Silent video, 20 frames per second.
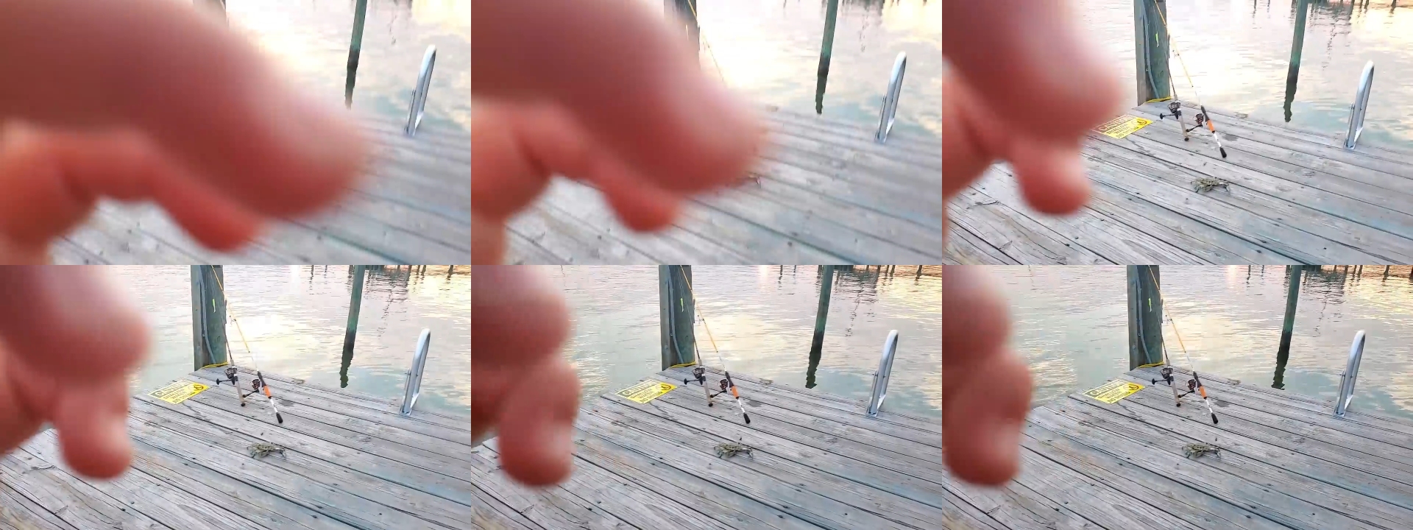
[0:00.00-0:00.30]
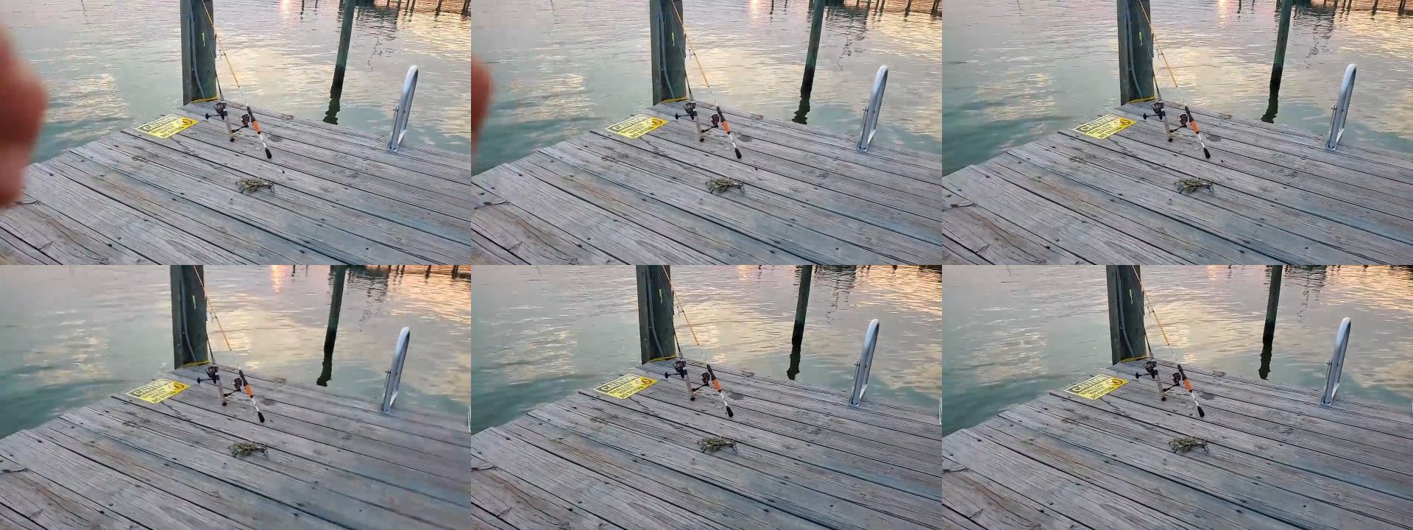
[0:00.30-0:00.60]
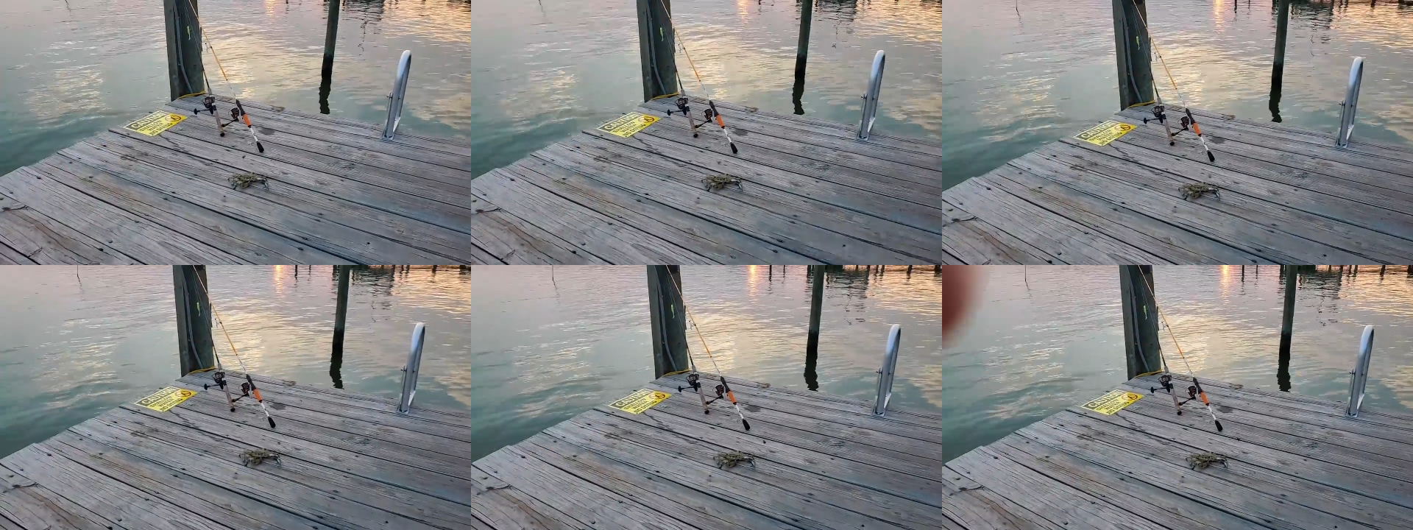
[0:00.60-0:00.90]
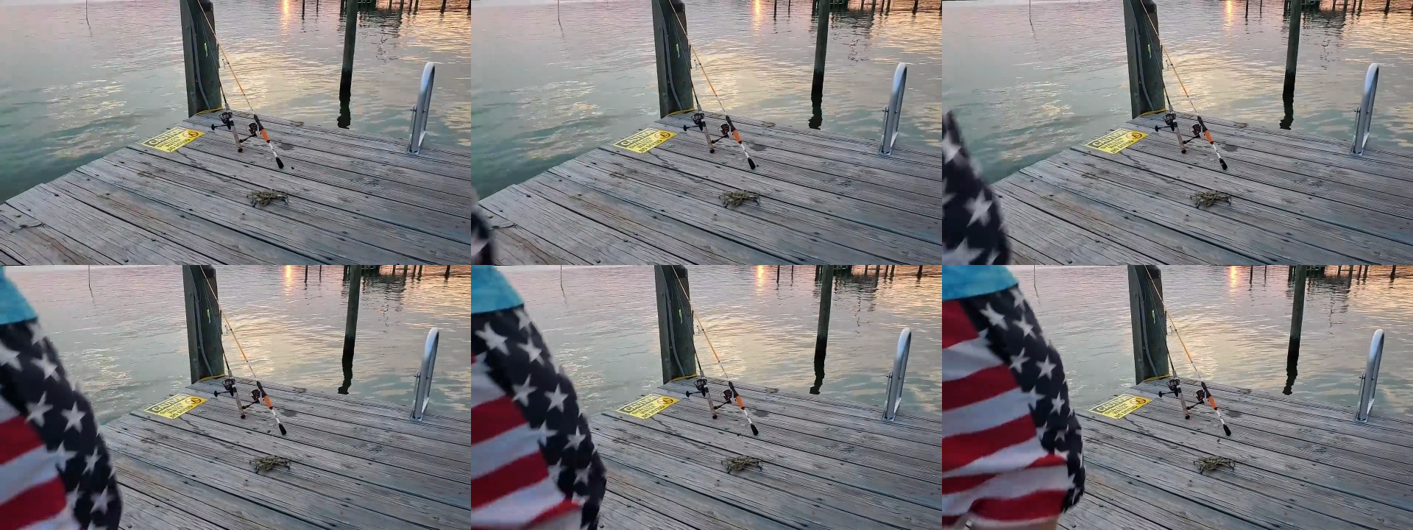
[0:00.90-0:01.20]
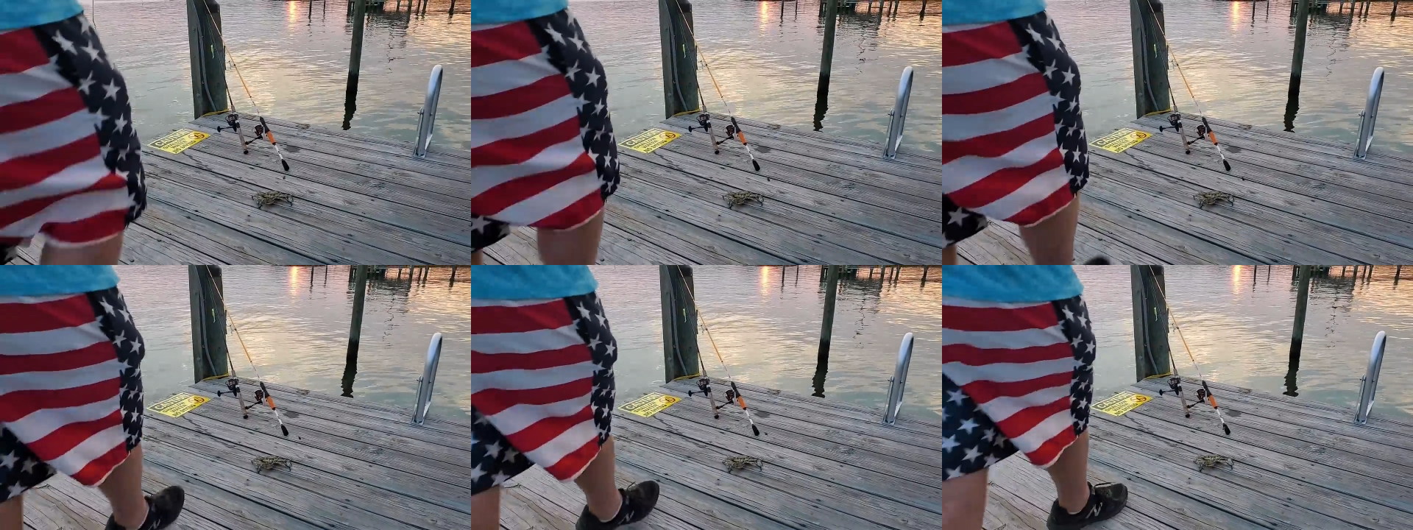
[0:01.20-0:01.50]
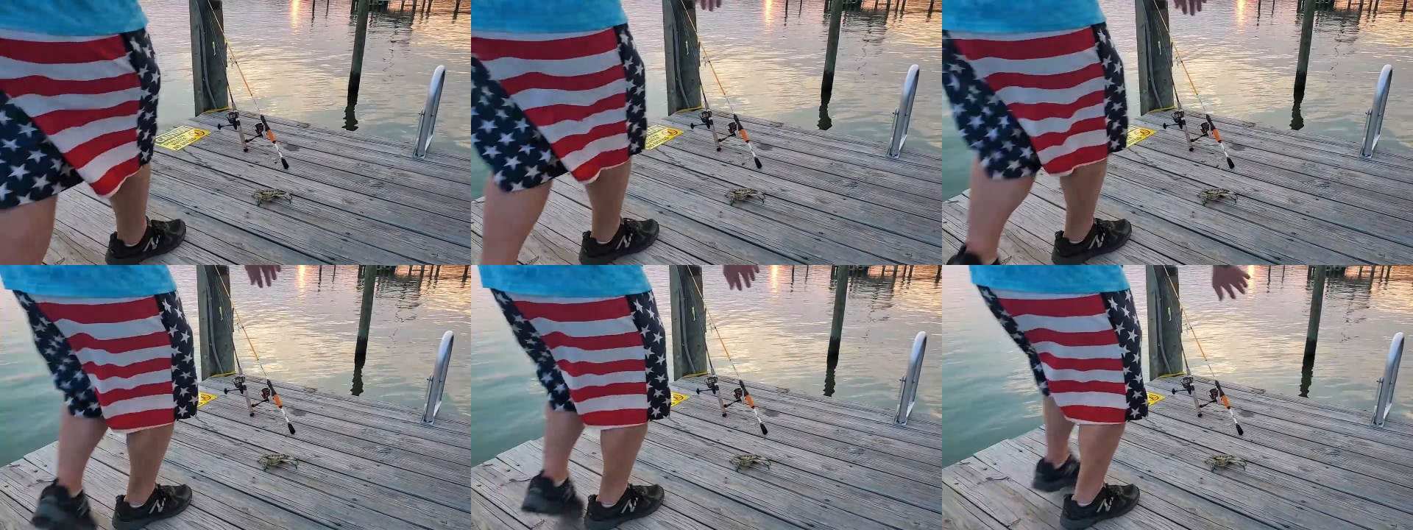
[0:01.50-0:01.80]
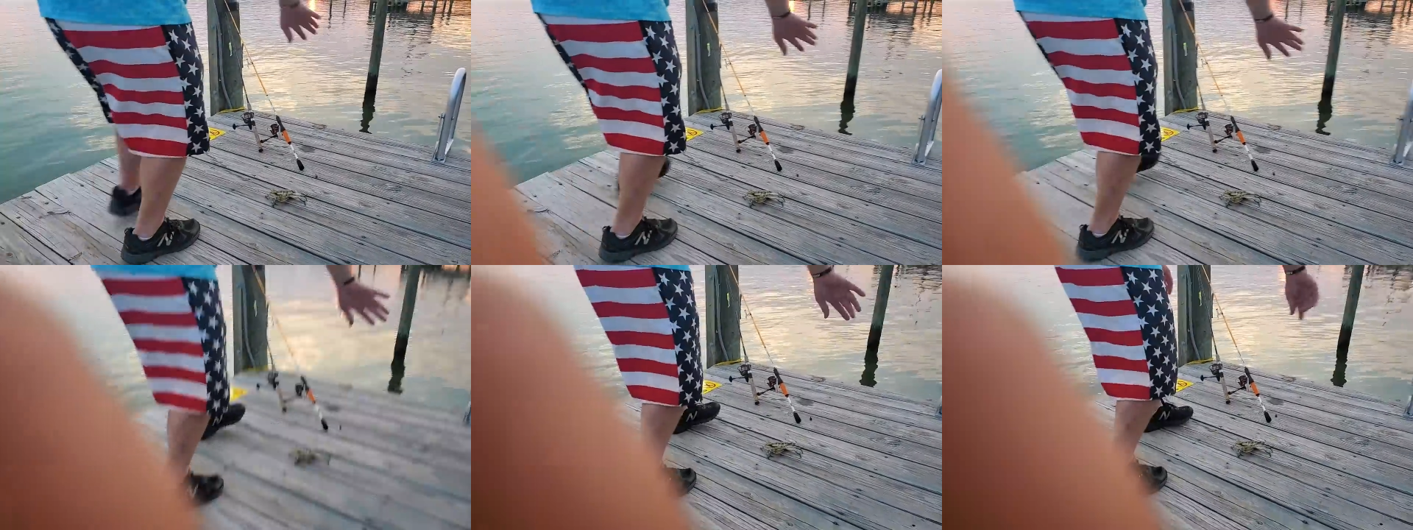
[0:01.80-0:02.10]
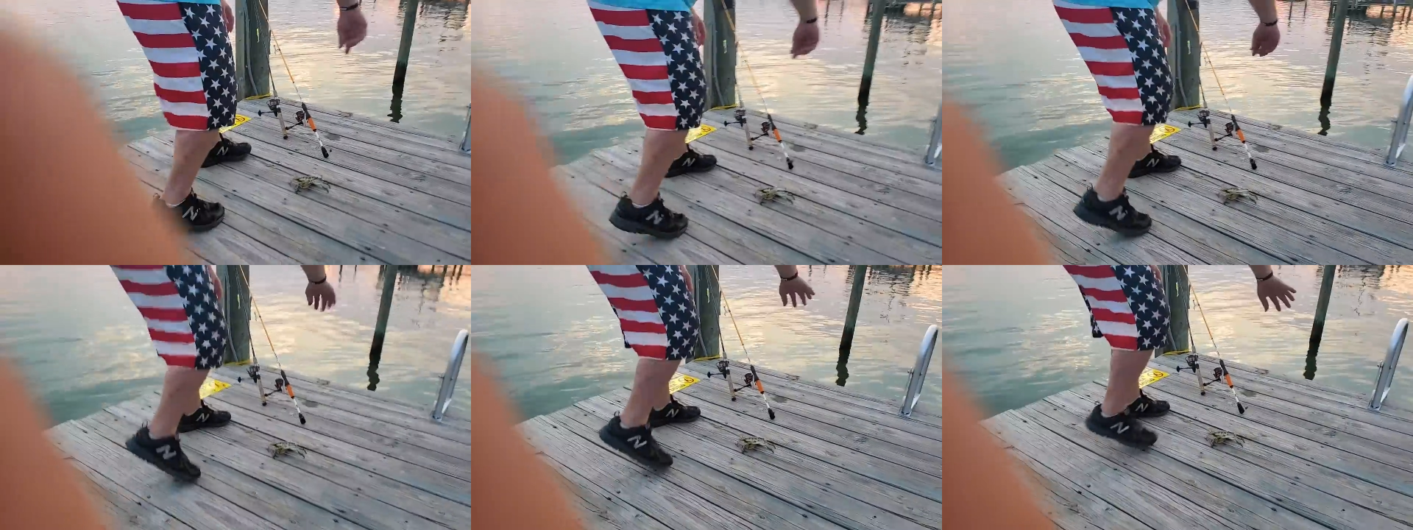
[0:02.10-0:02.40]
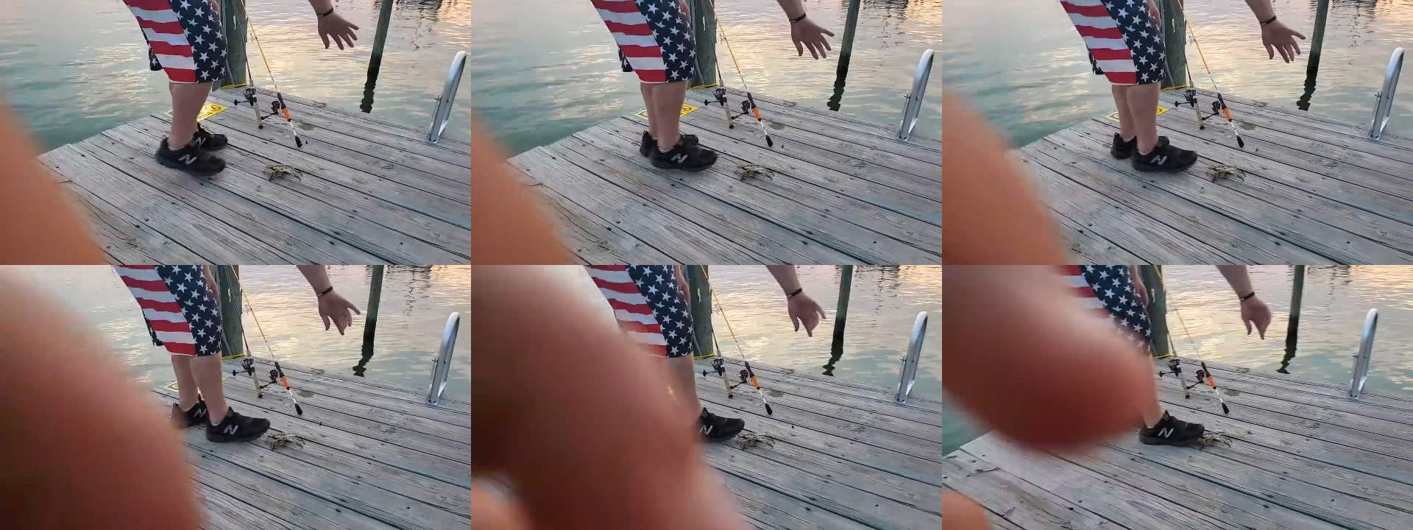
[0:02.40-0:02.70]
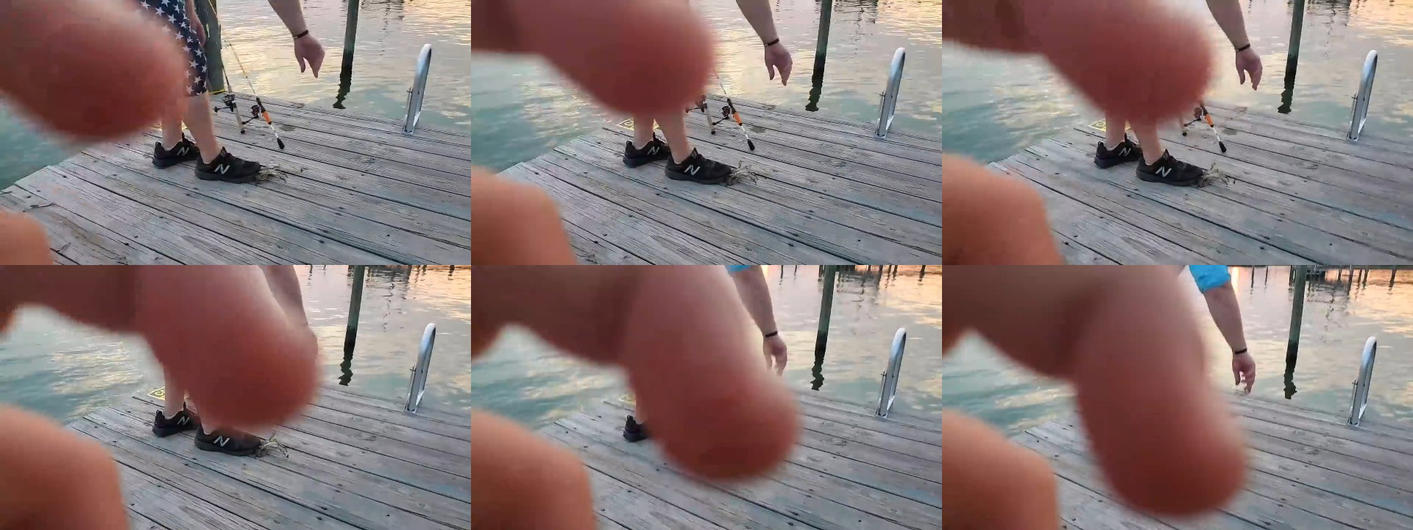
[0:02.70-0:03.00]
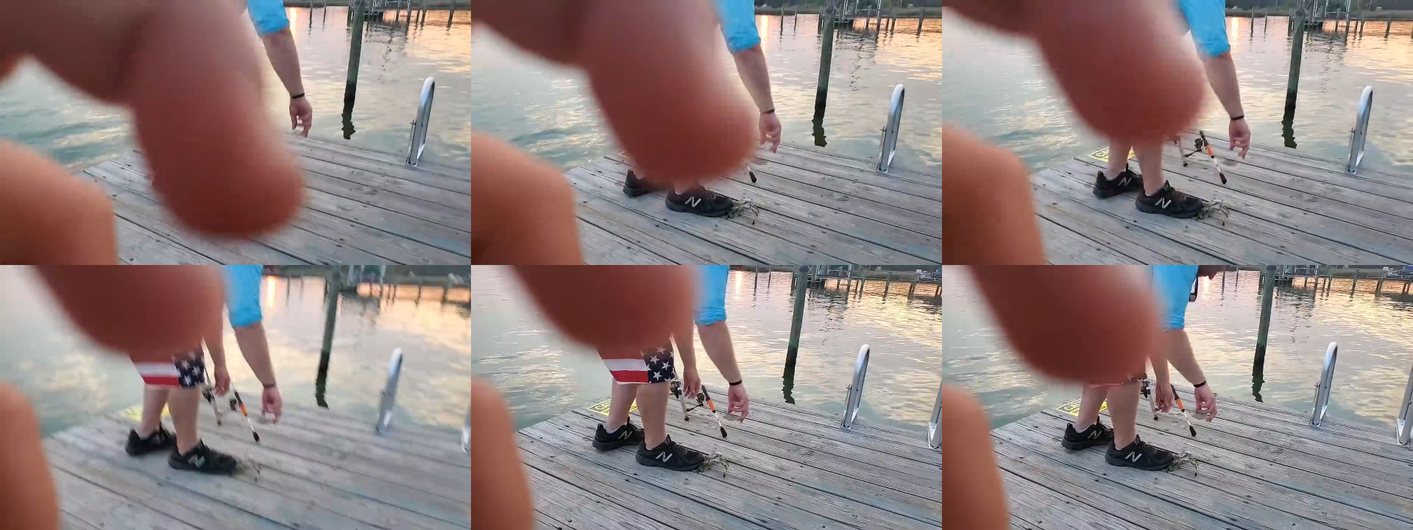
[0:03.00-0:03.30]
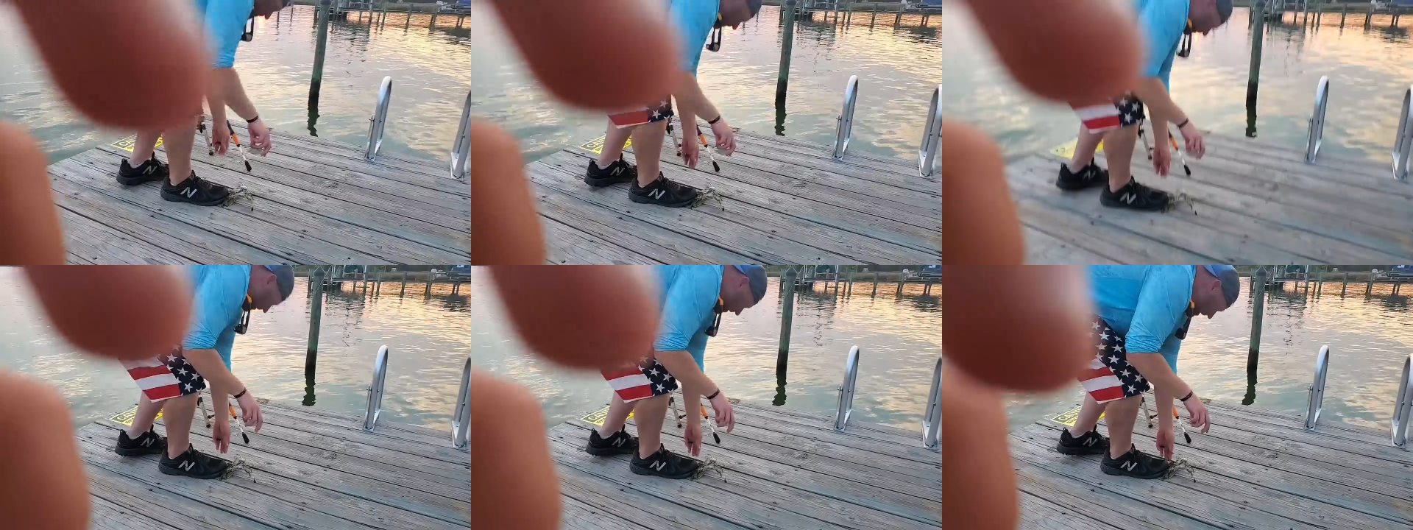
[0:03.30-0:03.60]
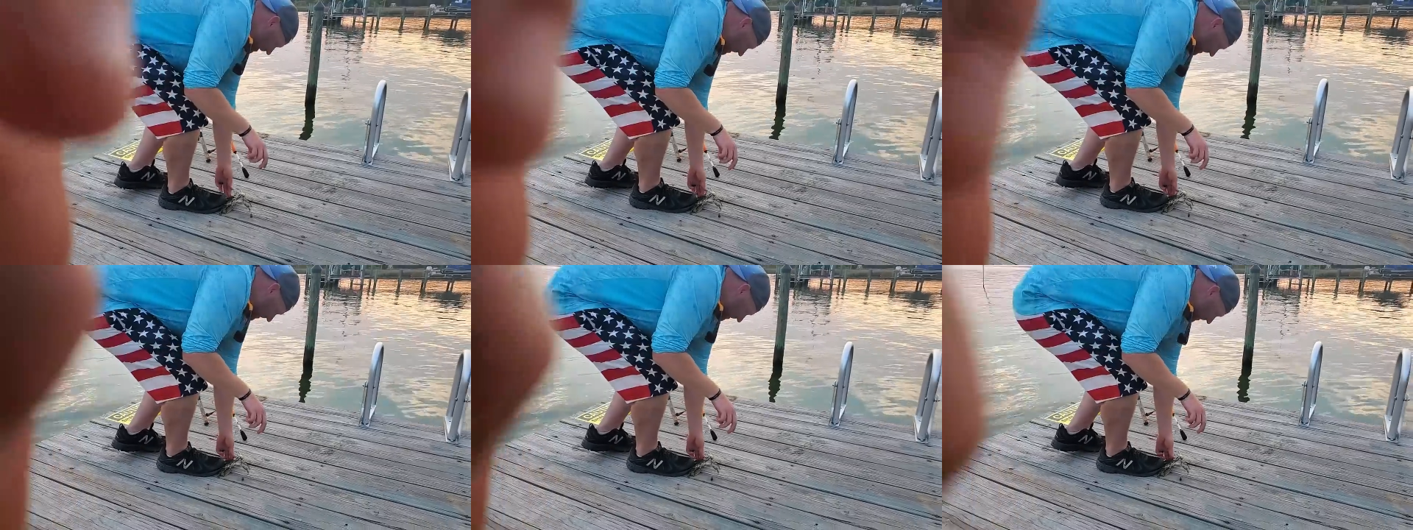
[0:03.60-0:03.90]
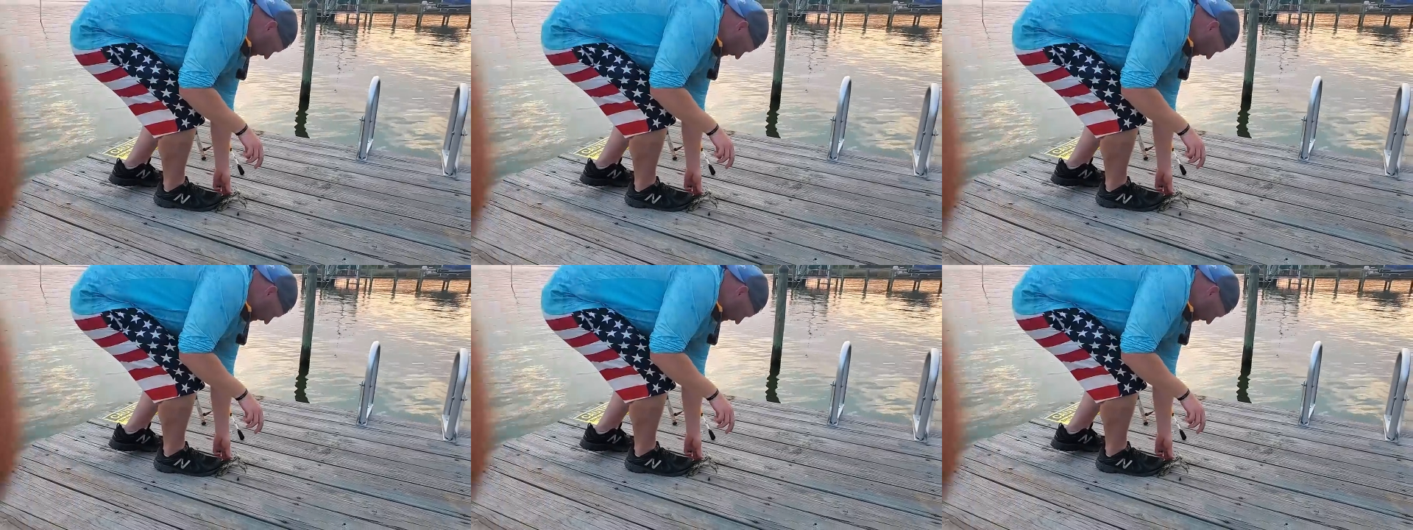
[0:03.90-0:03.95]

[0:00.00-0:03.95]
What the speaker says: (no speaker visible)